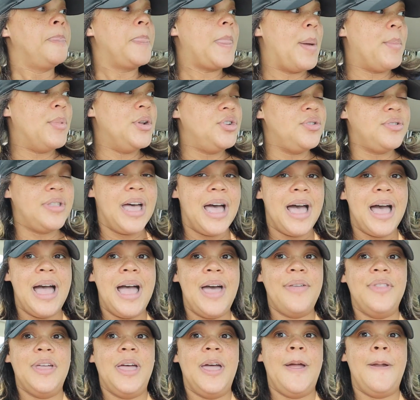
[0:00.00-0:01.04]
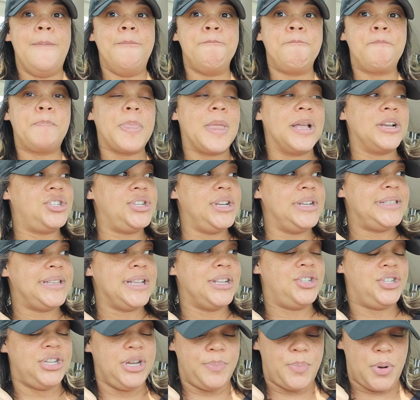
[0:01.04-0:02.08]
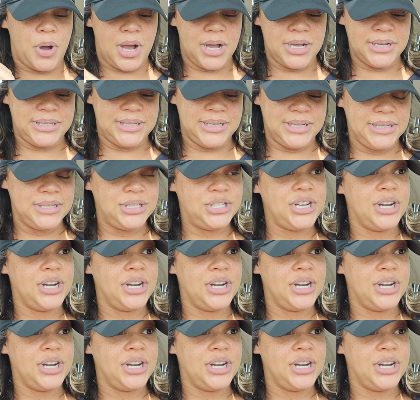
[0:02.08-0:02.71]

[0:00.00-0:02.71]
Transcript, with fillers: I'm gonna do that. And then, like she said, she pauses.